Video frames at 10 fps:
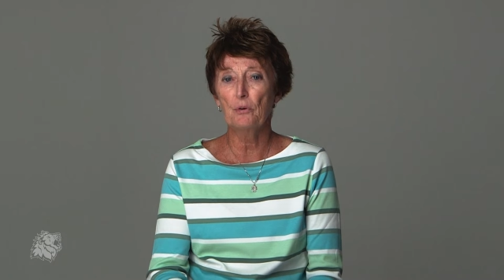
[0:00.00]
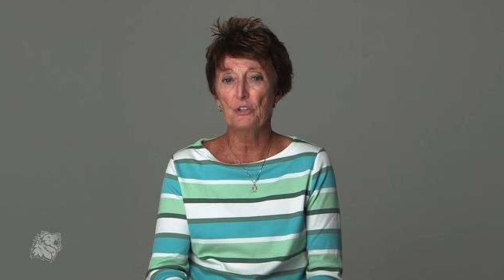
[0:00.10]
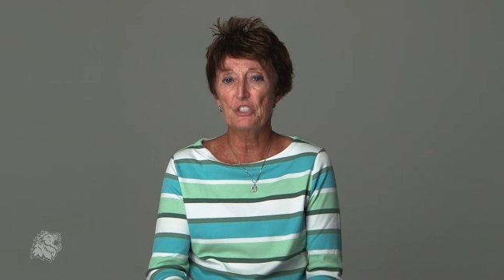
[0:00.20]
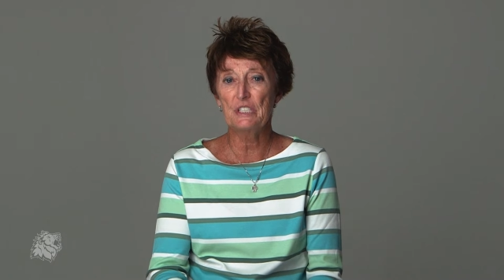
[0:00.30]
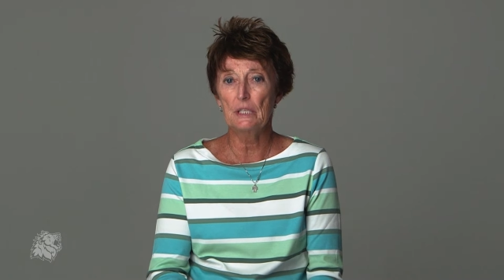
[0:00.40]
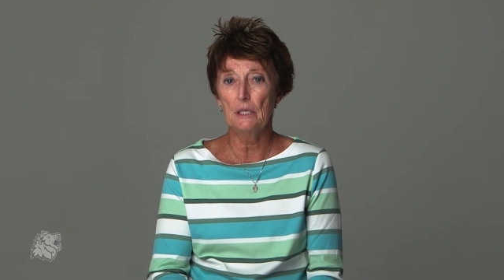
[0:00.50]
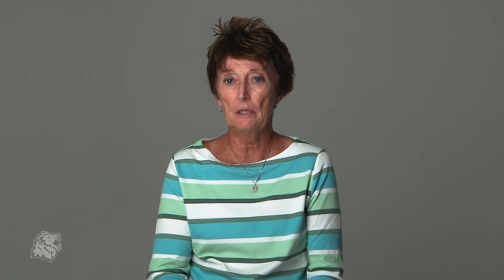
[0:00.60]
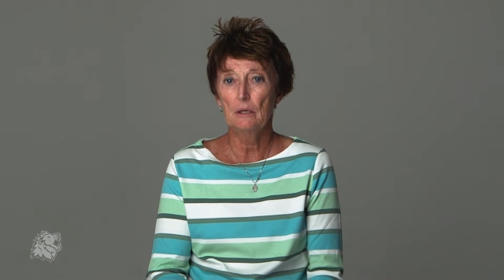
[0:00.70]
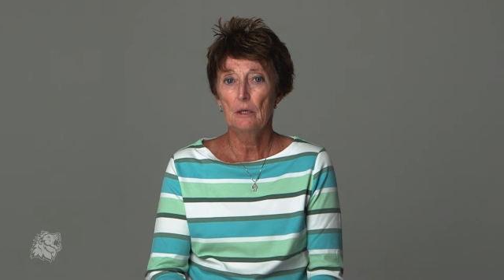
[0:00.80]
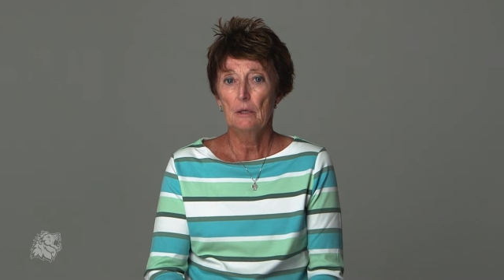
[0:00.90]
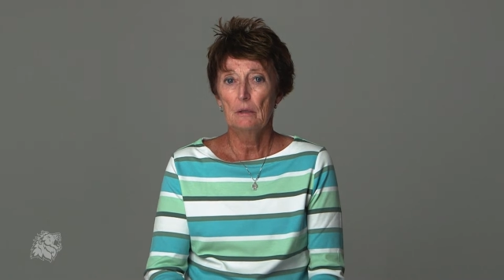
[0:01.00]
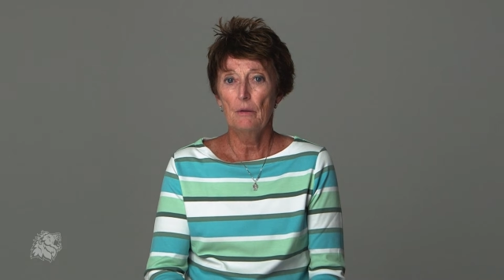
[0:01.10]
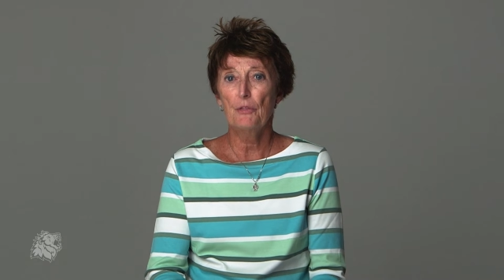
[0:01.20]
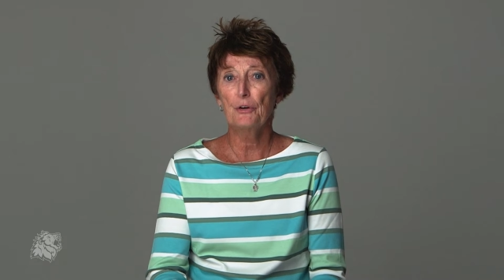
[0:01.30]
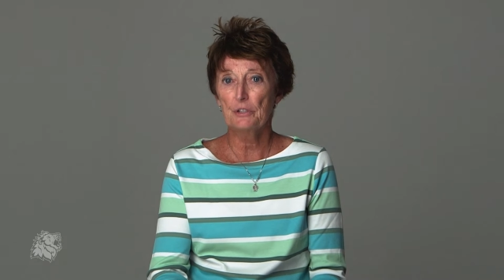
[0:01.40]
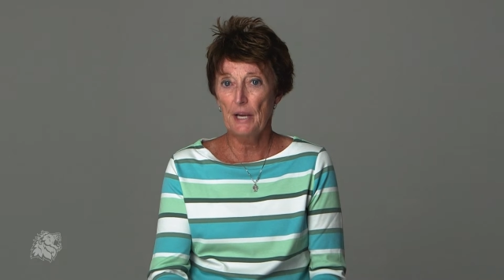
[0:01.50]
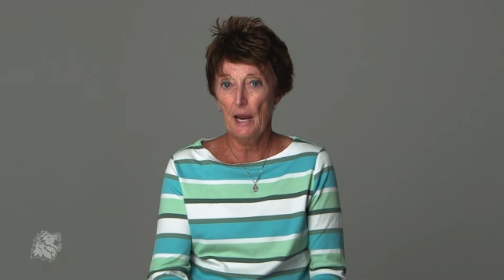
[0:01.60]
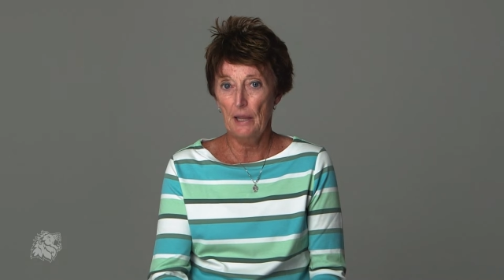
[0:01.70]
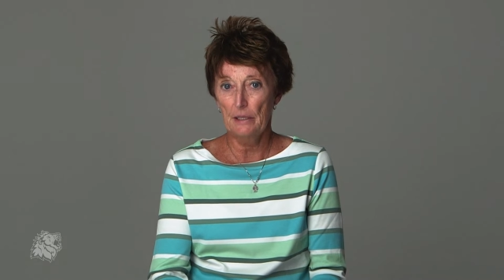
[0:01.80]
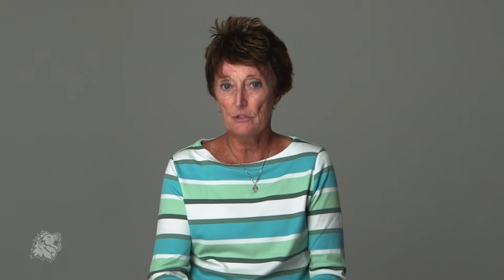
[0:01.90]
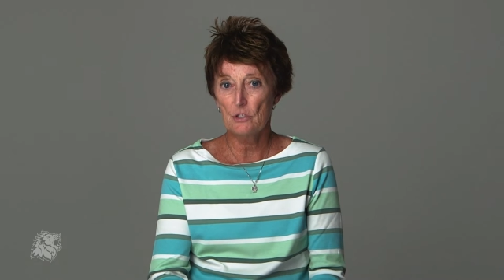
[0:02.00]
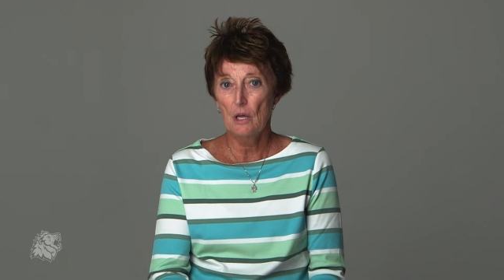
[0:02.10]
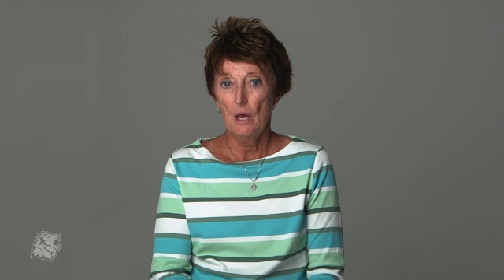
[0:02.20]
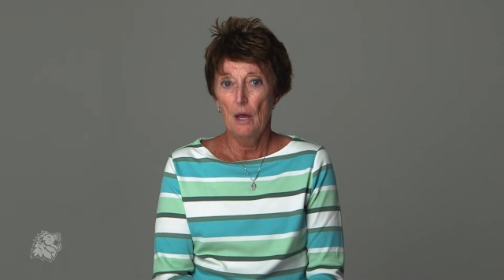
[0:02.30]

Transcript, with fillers: could see their talents.